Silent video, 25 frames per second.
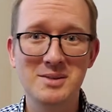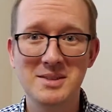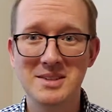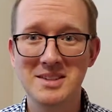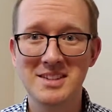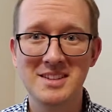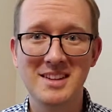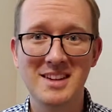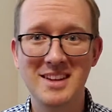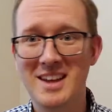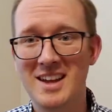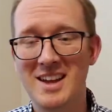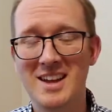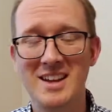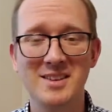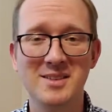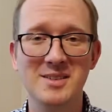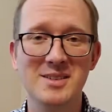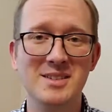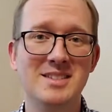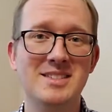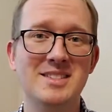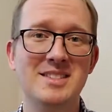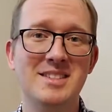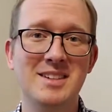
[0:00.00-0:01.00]
and it
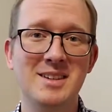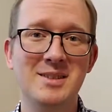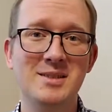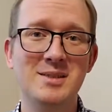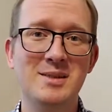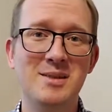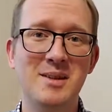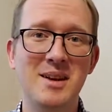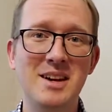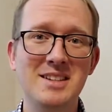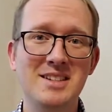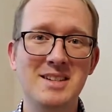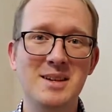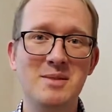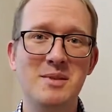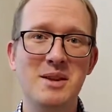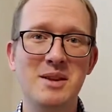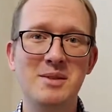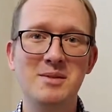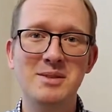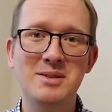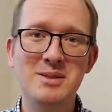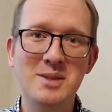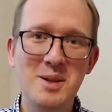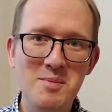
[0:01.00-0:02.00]
was crazy, but it
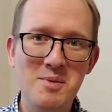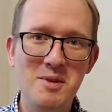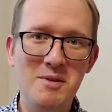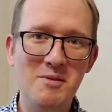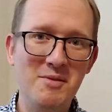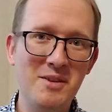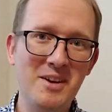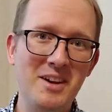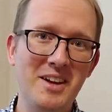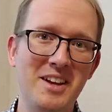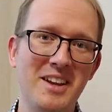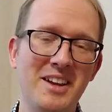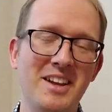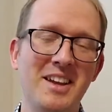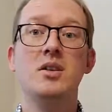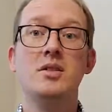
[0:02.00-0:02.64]
was super fun.